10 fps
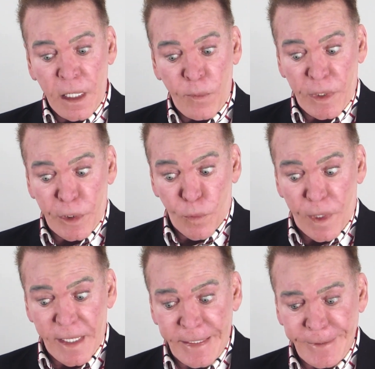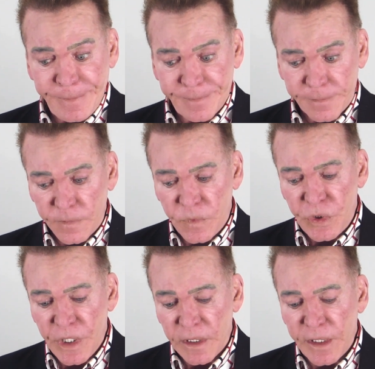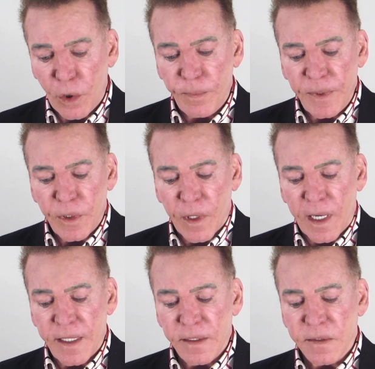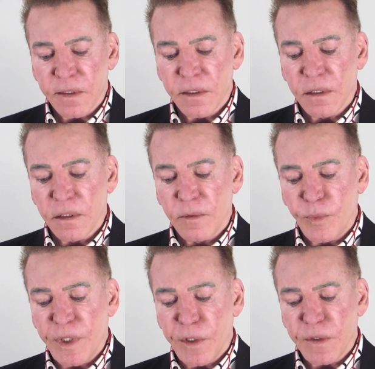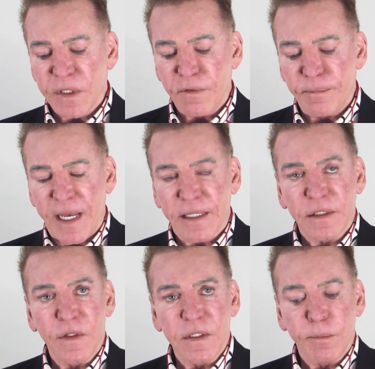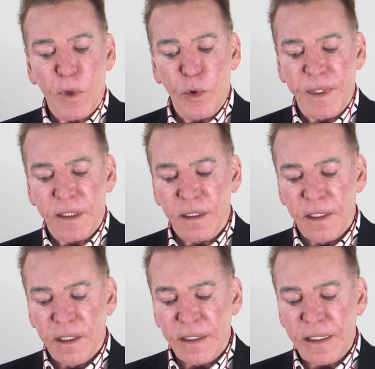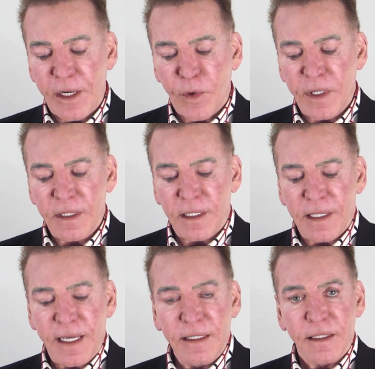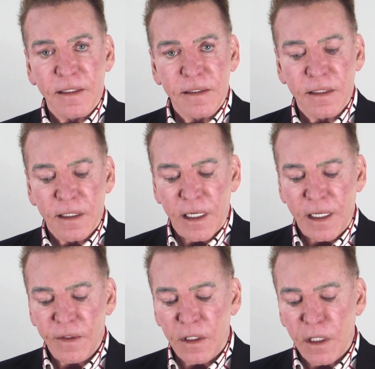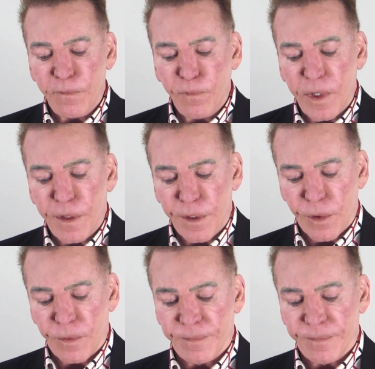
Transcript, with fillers: And when you're ready, gently open your eyes, bring yourself back to this moment, carrying the lightness and the love with you.